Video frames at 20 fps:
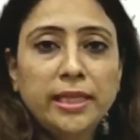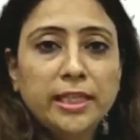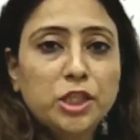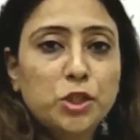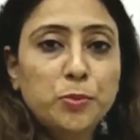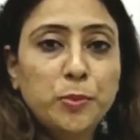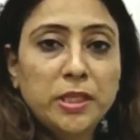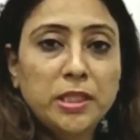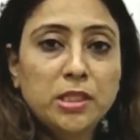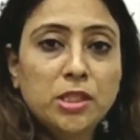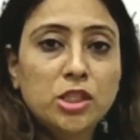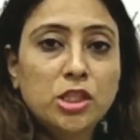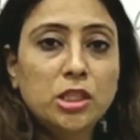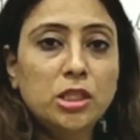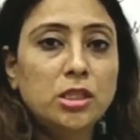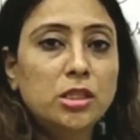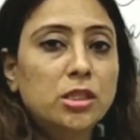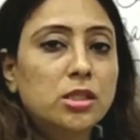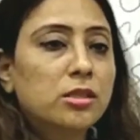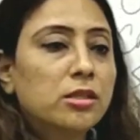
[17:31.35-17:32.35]

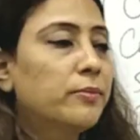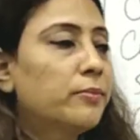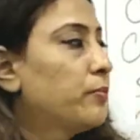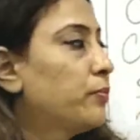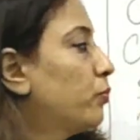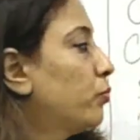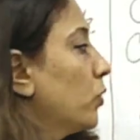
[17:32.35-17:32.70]
expenses.